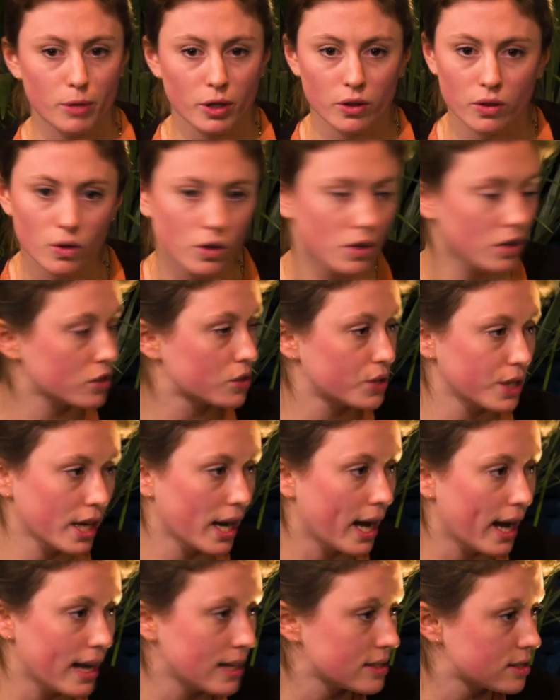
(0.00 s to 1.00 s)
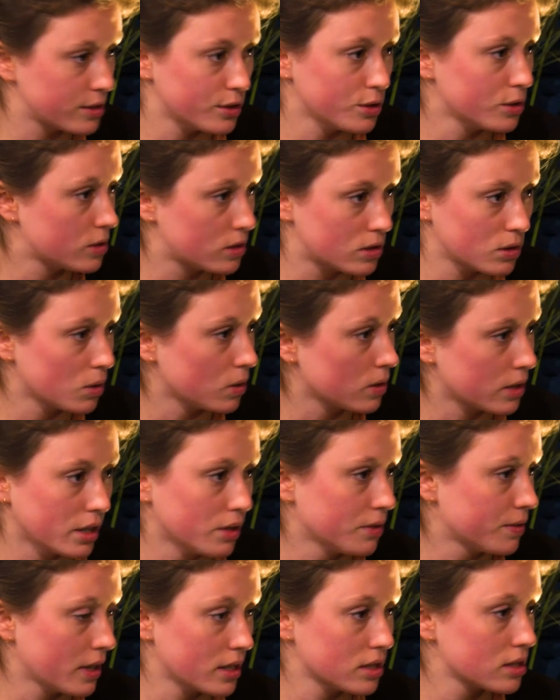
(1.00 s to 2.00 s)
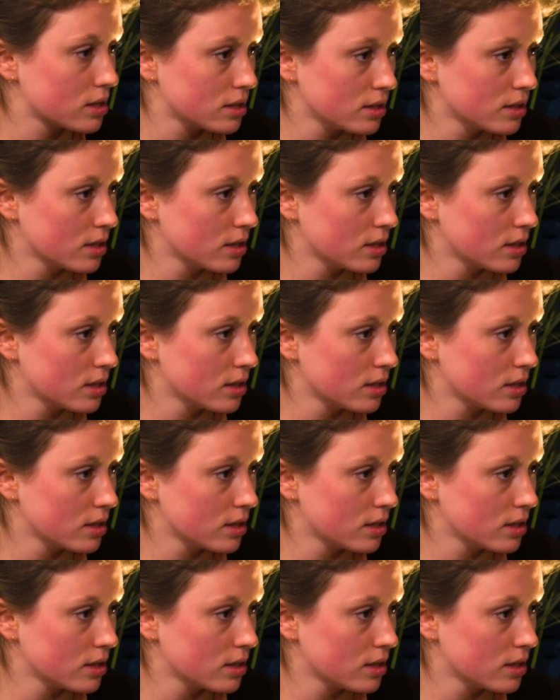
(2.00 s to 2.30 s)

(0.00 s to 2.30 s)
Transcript: but no country has used all EU funds.